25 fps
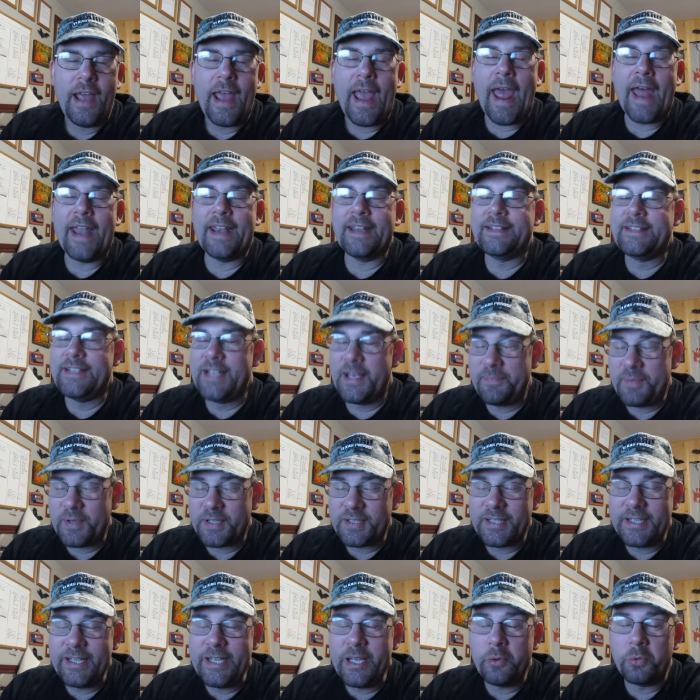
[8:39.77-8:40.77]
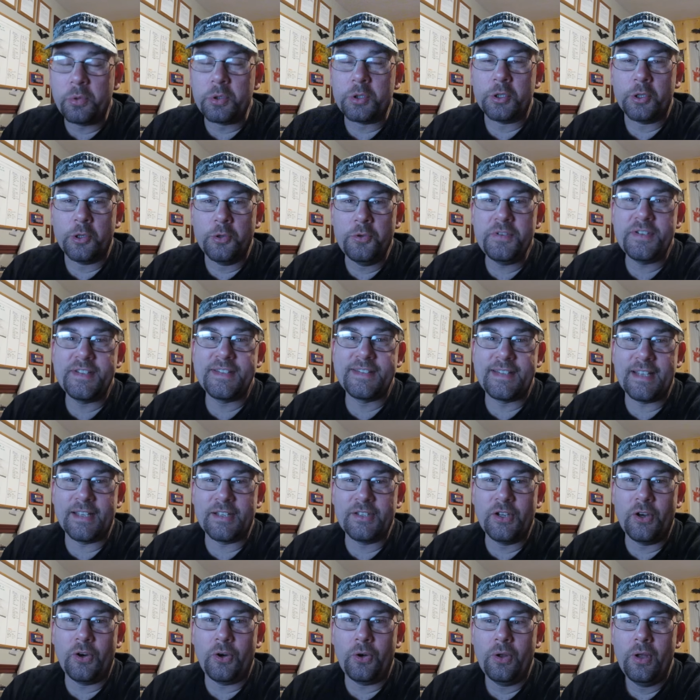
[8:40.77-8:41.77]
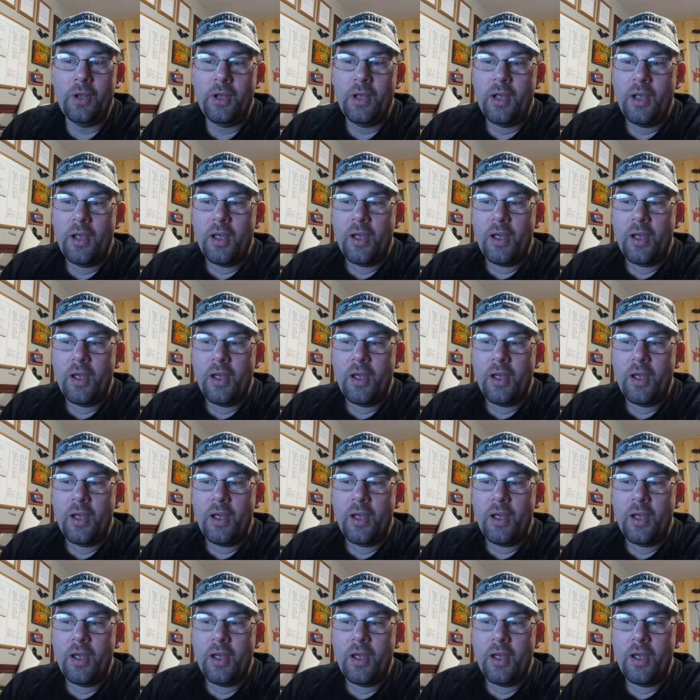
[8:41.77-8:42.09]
and typically it will lose signal